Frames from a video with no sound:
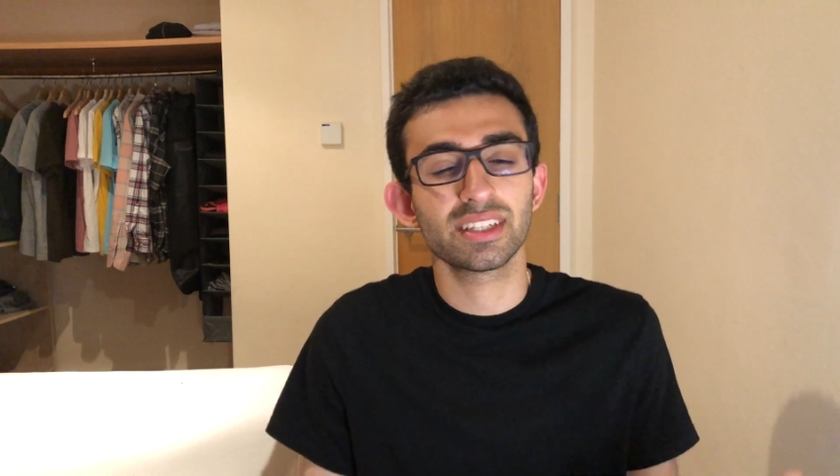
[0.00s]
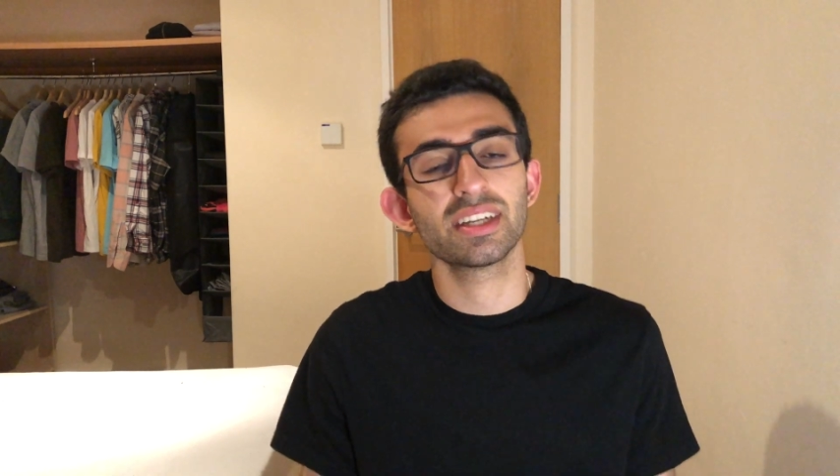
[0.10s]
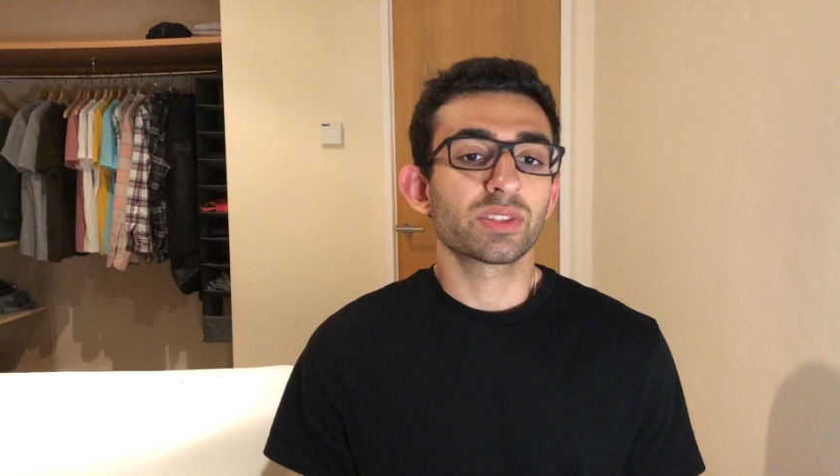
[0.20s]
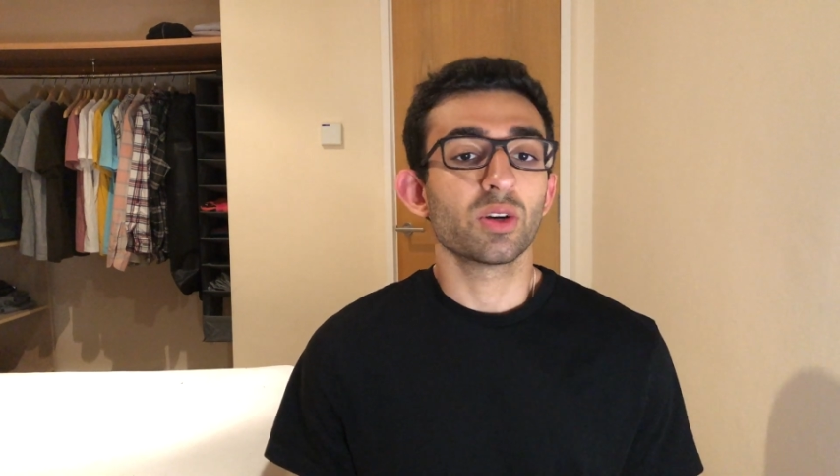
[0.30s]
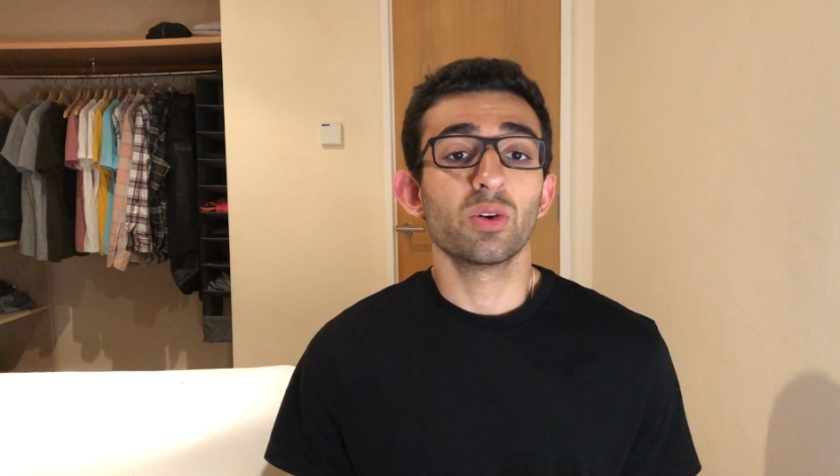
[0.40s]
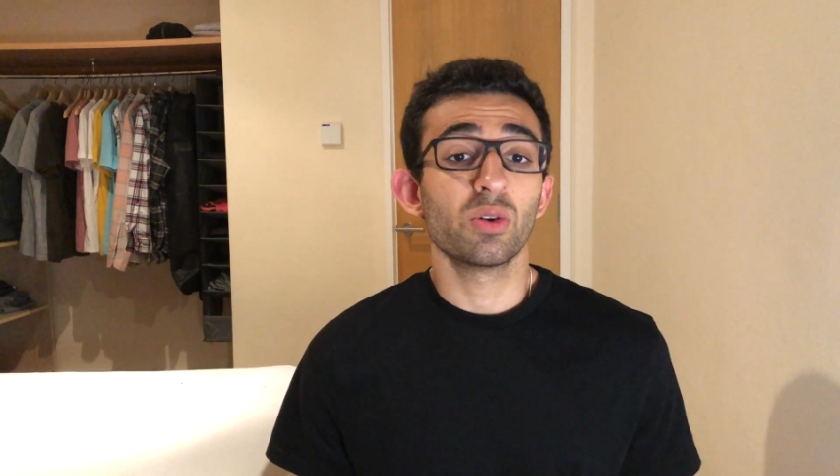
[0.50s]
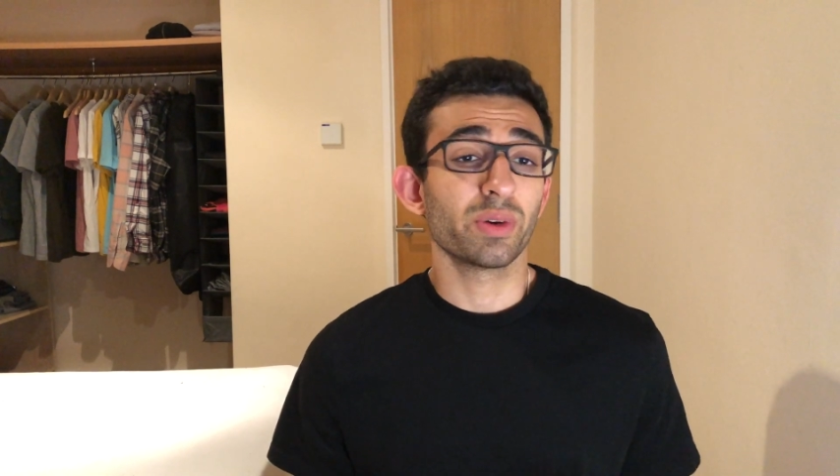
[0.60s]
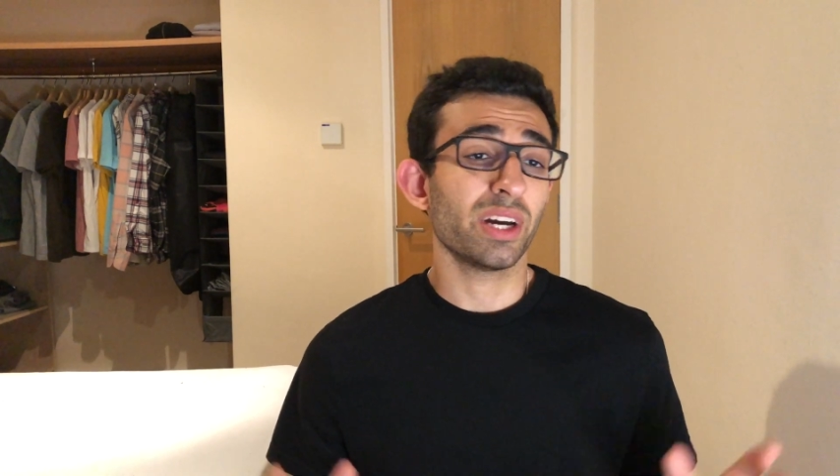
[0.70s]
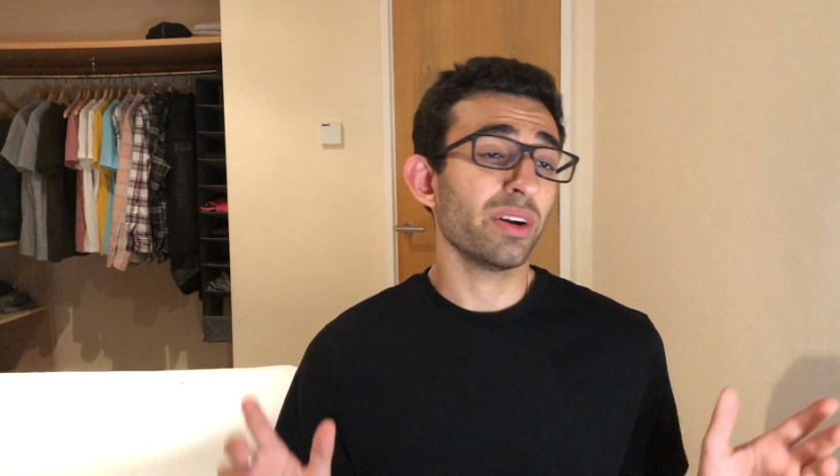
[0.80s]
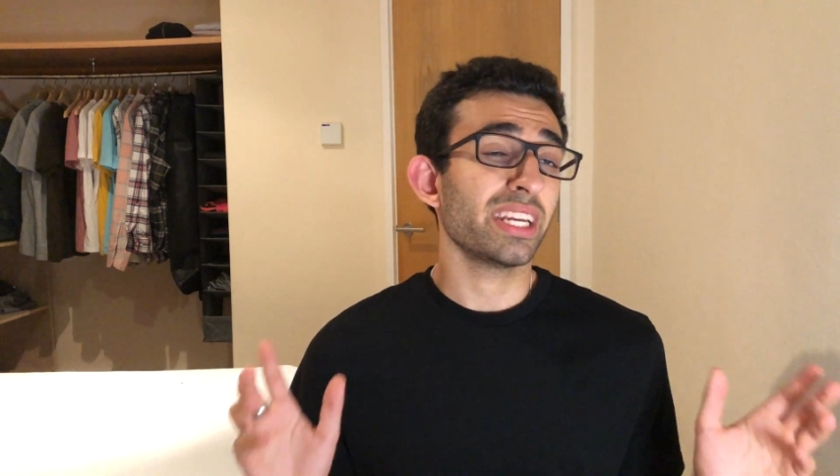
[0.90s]
So
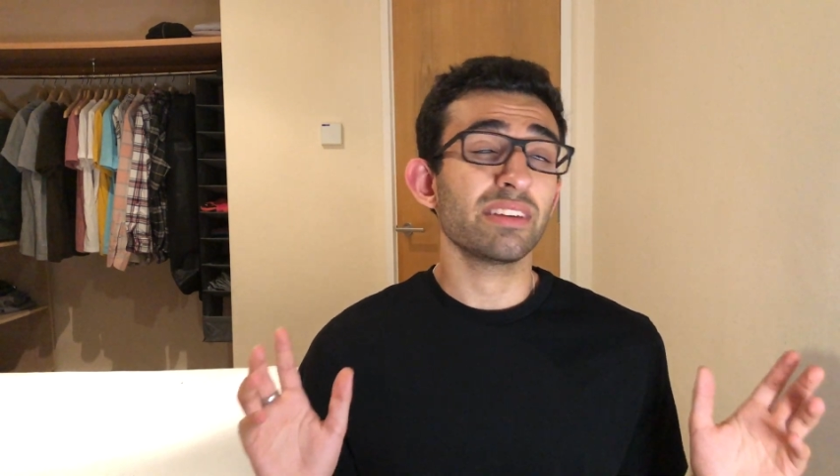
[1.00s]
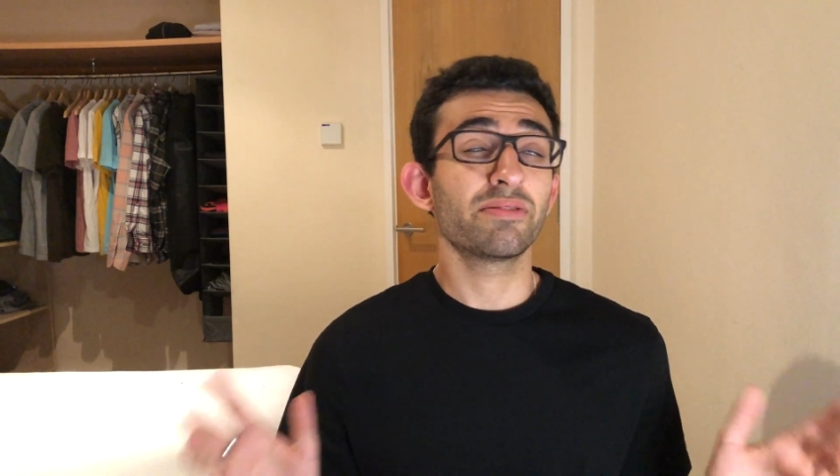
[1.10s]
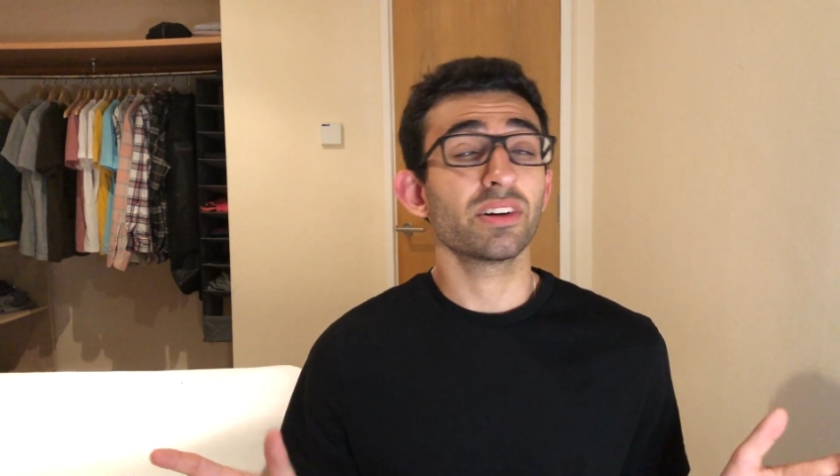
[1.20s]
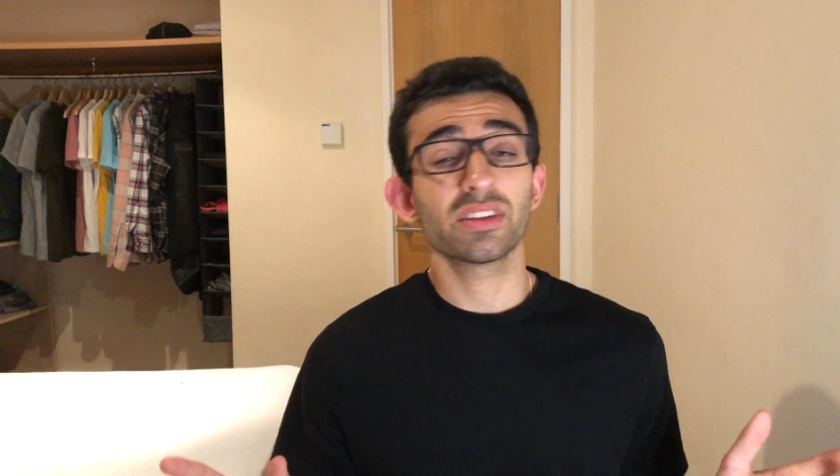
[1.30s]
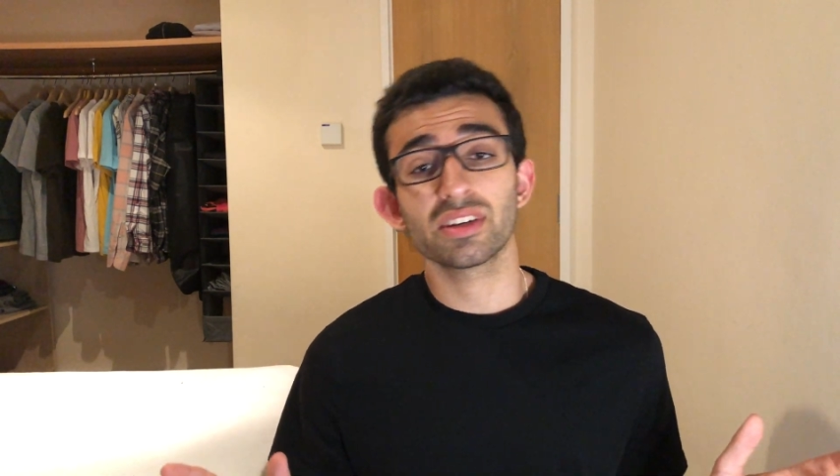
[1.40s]
without any further